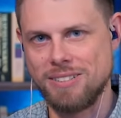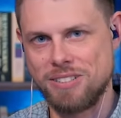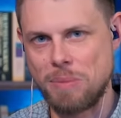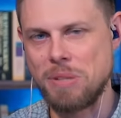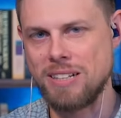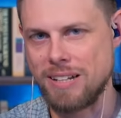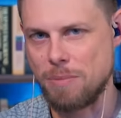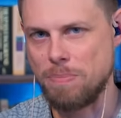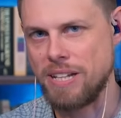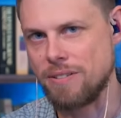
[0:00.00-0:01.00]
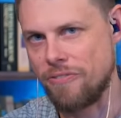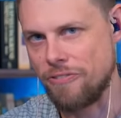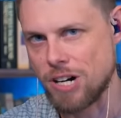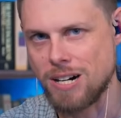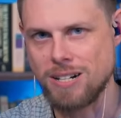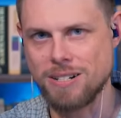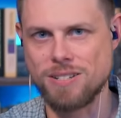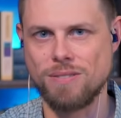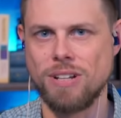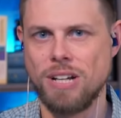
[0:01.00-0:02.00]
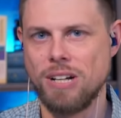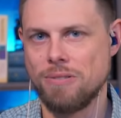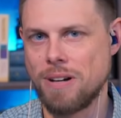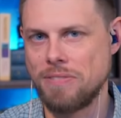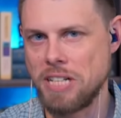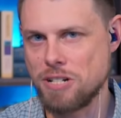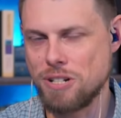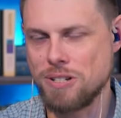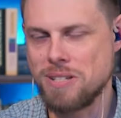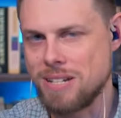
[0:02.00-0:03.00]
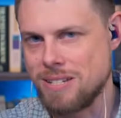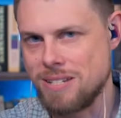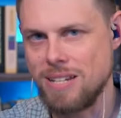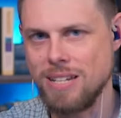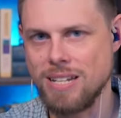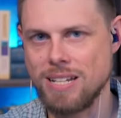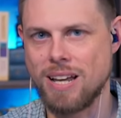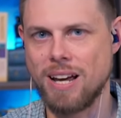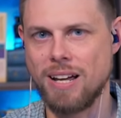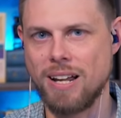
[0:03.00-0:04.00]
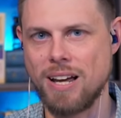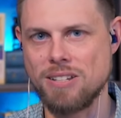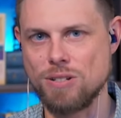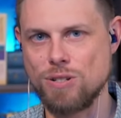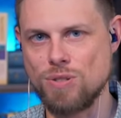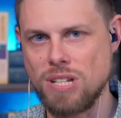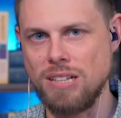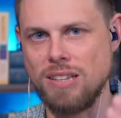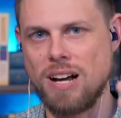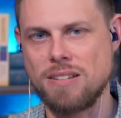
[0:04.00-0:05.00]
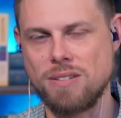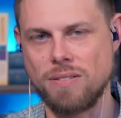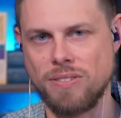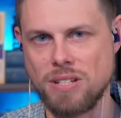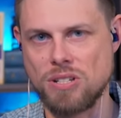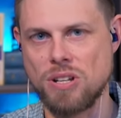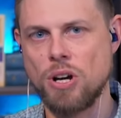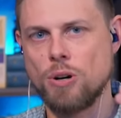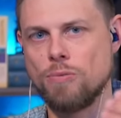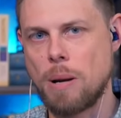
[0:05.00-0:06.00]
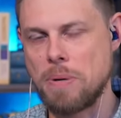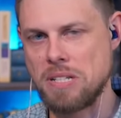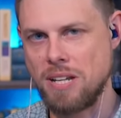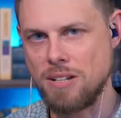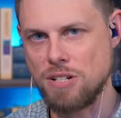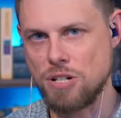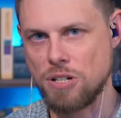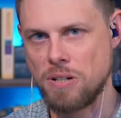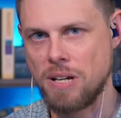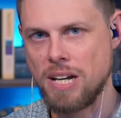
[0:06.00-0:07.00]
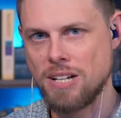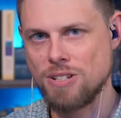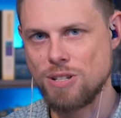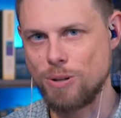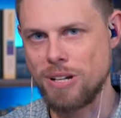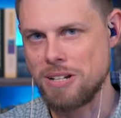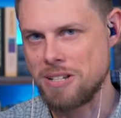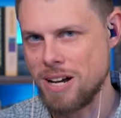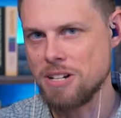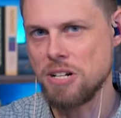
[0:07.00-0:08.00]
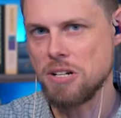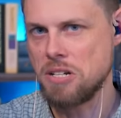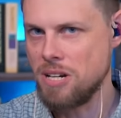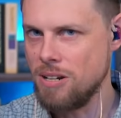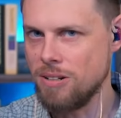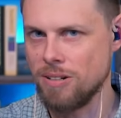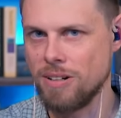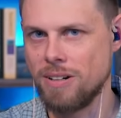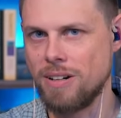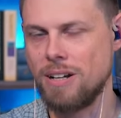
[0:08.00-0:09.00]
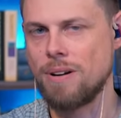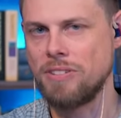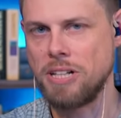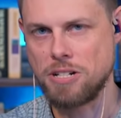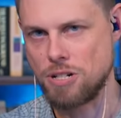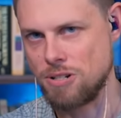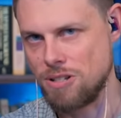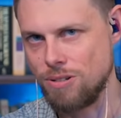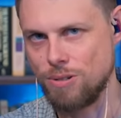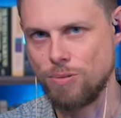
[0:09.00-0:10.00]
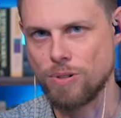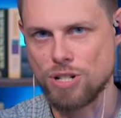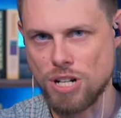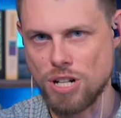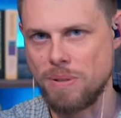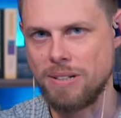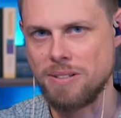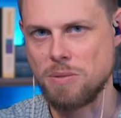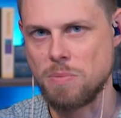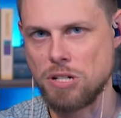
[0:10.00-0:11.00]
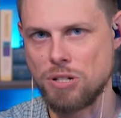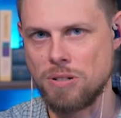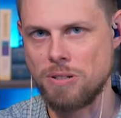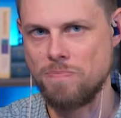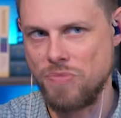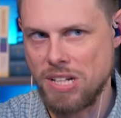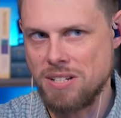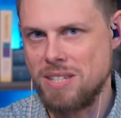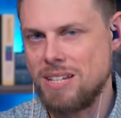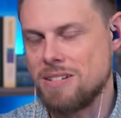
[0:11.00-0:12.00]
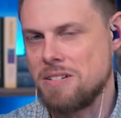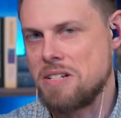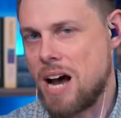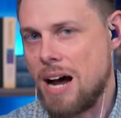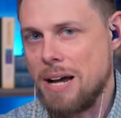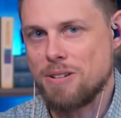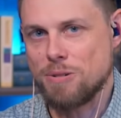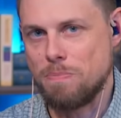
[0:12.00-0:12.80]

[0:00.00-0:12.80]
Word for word: something like a plague of frogs in Revelation 16, and so you see lots of this repetition. So it's not just here in Revelation 2 where Jezebel is mentioned. It's the entire